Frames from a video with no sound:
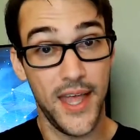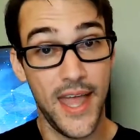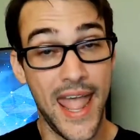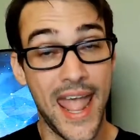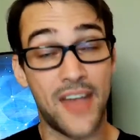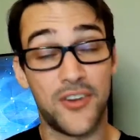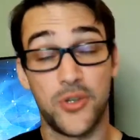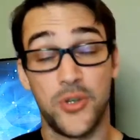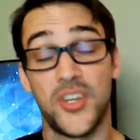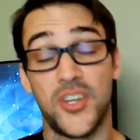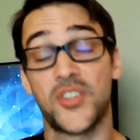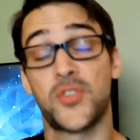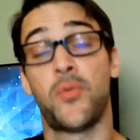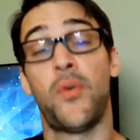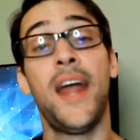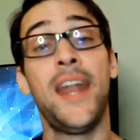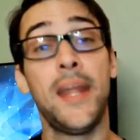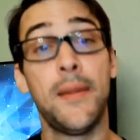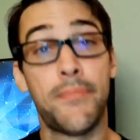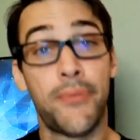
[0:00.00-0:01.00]
Andrew does
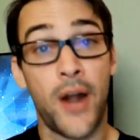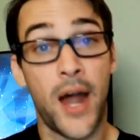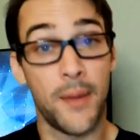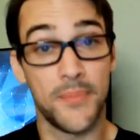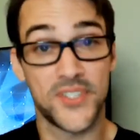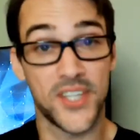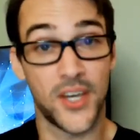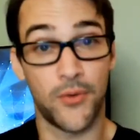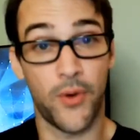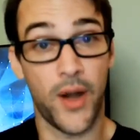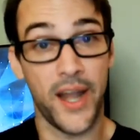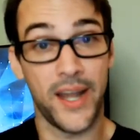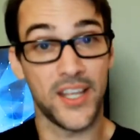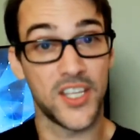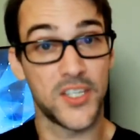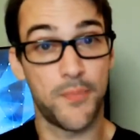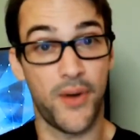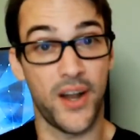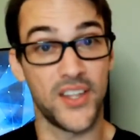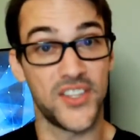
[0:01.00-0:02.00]
writing prompts on
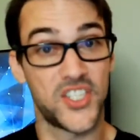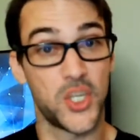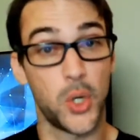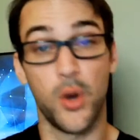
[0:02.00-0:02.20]
Writing Sprints.